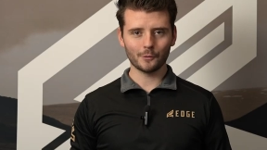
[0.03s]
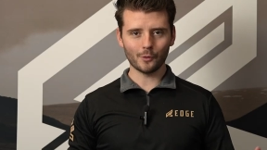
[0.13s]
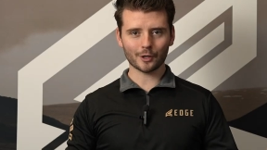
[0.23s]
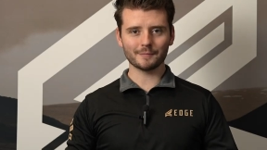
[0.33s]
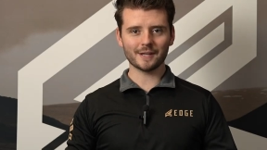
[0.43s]

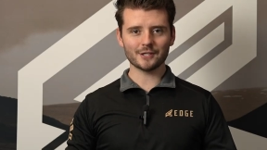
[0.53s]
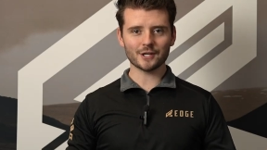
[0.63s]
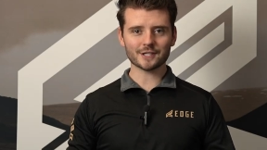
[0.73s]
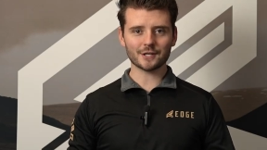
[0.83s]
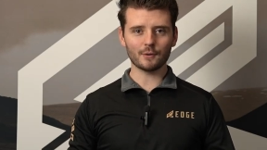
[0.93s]
Welcome to
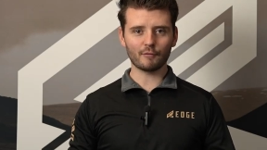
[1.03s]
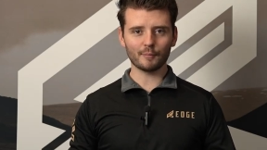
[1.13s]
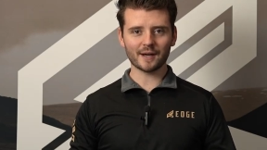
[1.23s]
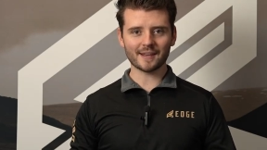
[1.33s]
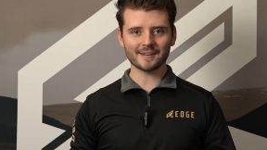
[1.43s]
Edge HQ,
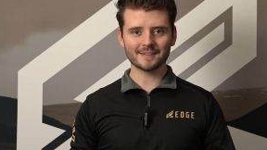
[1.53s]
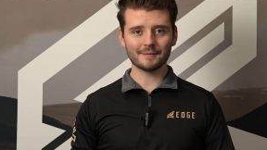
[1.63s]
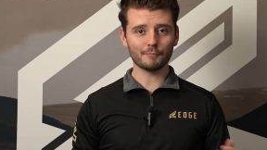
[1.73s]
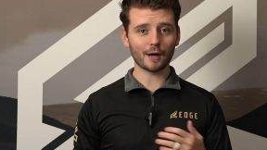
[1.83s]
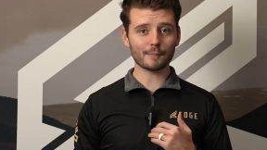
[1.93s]
everybody.
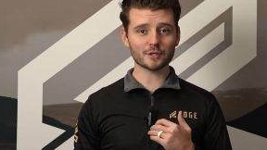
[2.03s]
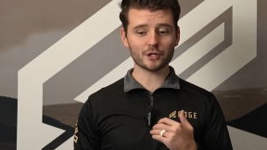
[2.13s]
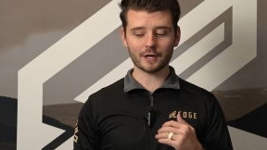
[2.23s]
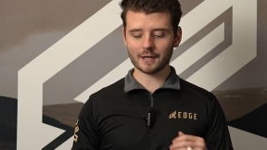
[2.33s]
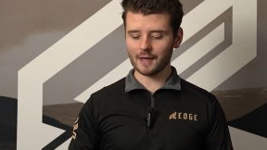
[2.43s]
My name is
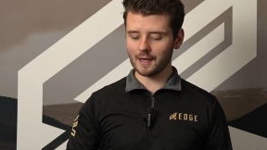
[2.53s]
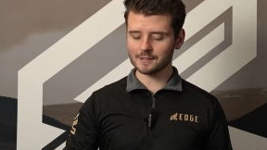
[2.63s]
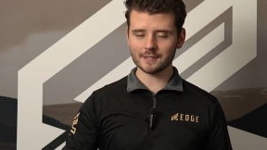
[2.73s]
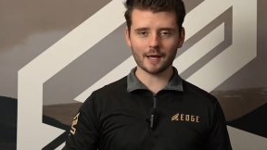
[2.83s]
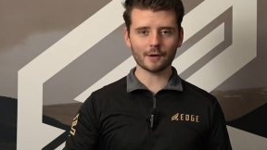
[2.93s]
Jarek,
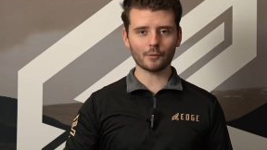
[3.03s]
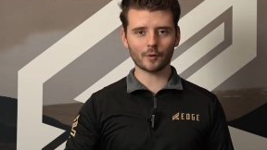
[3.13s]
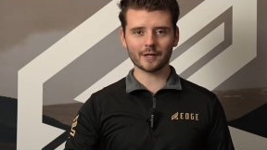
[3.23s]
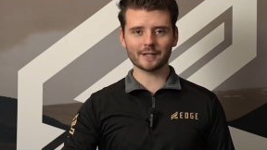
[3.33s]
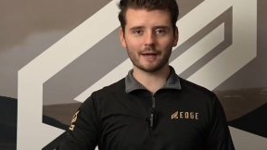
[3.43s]
and today
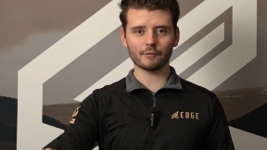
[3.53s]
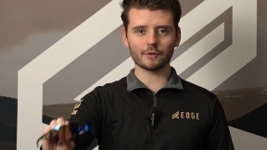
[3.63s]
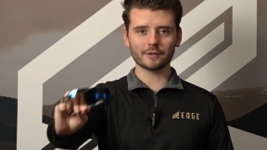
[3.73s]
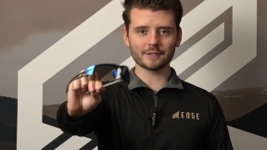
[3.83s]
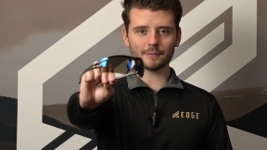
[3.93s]
we're going to dive a
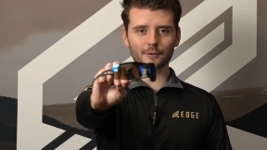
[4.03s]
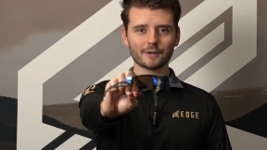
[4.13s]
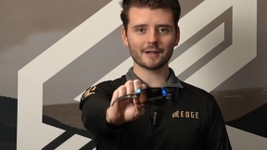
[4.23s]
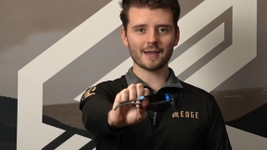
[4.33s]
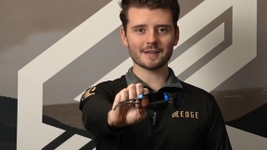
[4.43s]
little
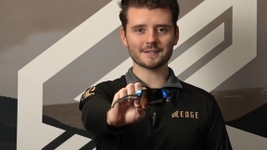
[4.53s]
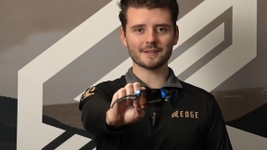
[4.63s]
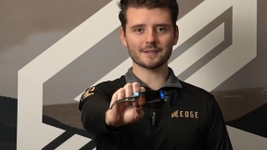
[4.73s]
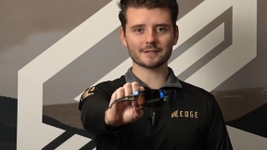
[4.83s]
deeper into the